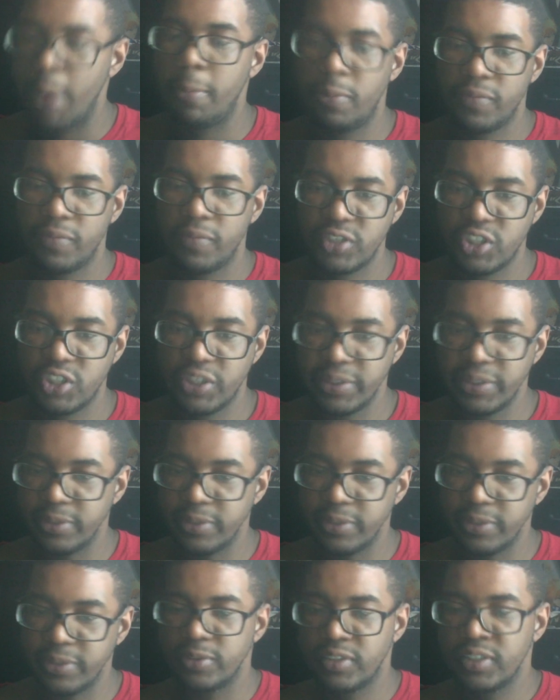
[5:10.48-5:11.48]
to the
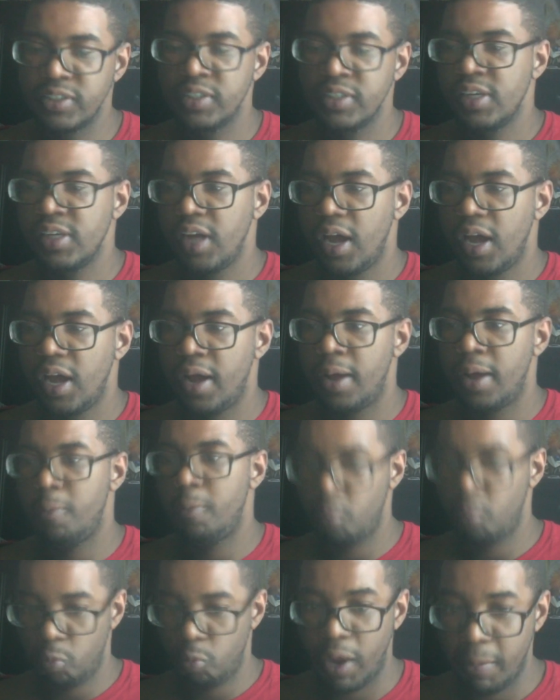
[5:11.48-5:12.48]
Jews
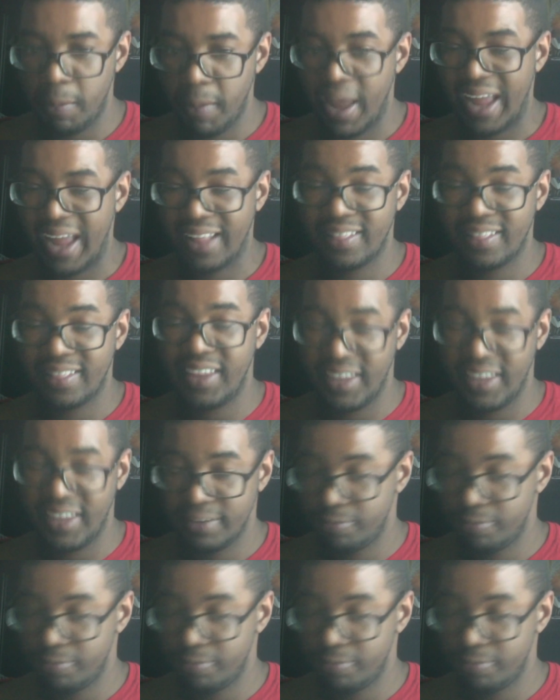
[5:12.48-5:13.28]
way back then.